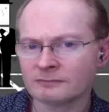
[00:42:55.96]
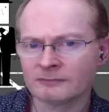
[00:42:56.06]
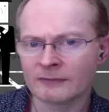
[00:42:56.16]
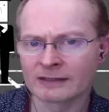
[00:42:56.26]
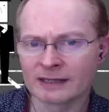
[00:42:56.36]

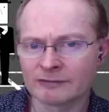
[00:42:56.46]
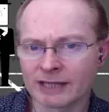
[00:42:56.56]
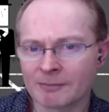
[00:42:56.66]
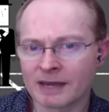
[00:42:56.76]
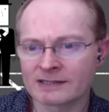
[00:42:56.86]
deliver
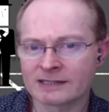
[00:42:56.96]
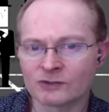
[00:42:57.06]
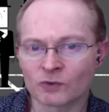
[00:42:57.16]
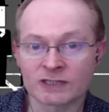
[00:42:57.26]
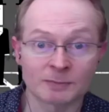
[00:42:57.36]
that
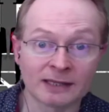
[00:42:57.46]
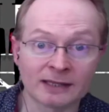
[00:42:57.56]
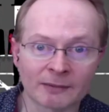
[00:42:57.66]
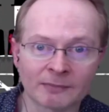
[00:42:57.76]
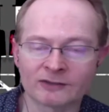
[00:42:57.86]
message or spin
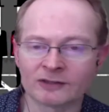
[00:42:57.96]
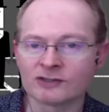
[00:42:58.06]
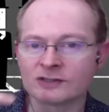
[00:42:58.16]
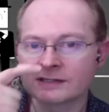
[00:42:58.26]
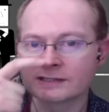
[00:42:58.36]
that
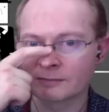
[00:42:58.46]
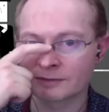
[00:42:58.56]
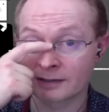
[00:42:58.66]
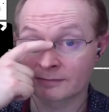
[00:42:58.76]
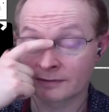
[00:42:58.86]
message, as it's
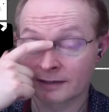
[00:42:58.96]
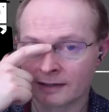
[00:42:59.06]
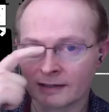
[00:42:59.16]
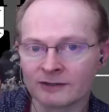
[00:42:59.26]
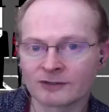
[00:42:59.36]
sometimes
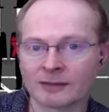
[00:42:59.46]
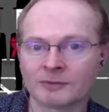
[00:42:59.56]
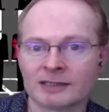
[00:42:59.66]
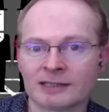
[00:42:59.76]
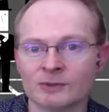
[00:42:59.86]

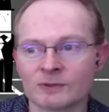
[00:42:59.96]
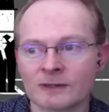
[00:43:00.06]
skeptically called.